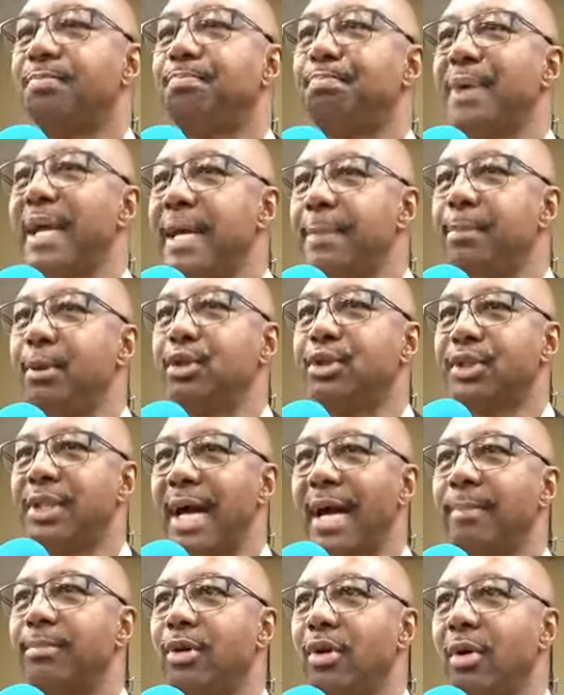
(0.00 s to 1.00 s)
People
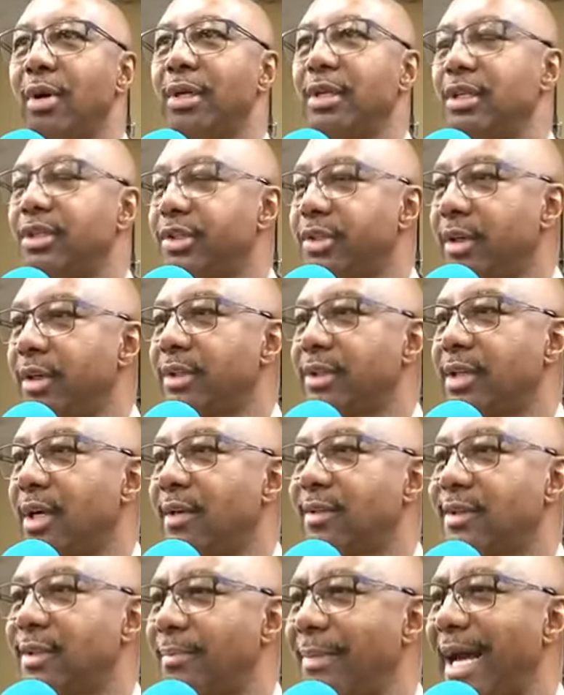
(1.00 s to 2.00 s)
stop going to church
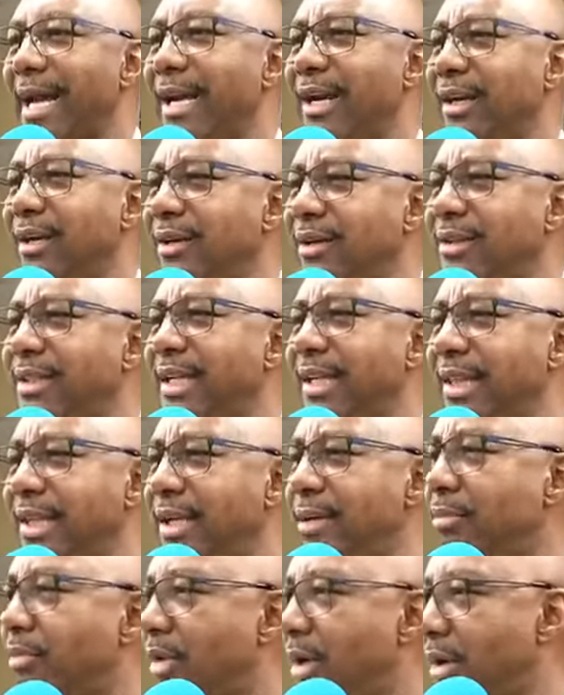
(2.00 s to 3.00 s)
because somebody looked at
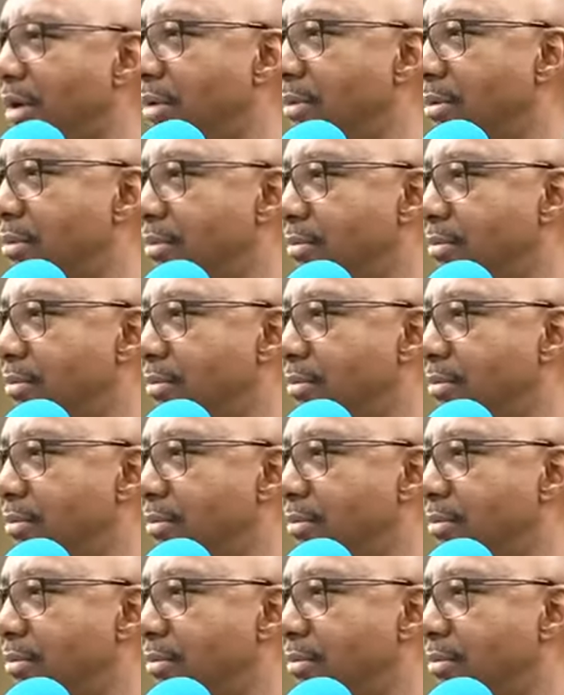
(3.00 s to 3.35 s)
them wrong.